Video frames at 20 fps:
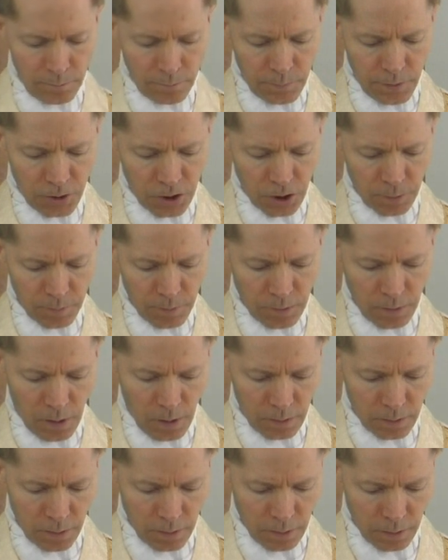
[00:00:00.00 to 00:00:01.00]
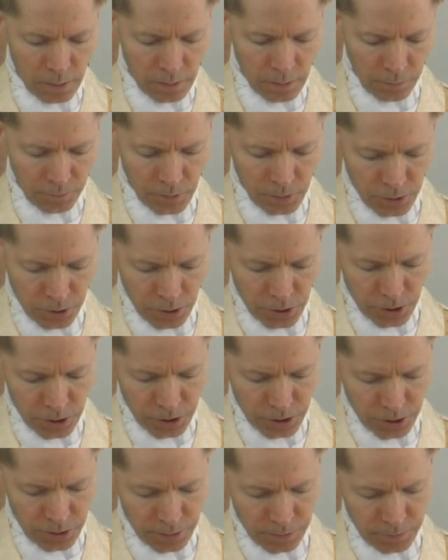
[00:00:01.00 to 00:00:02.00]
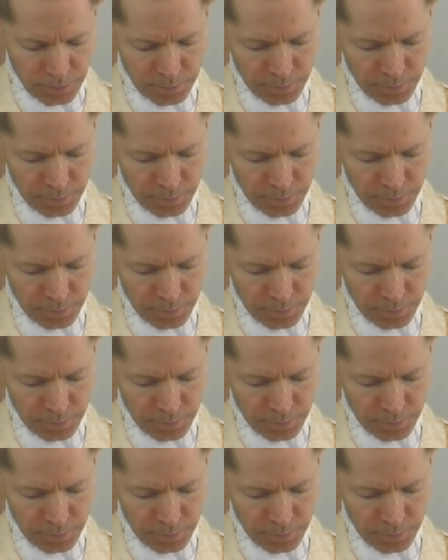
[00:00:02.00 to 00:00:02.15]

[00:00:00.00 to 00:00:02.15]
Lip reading: Bishop and Doctor of the Church.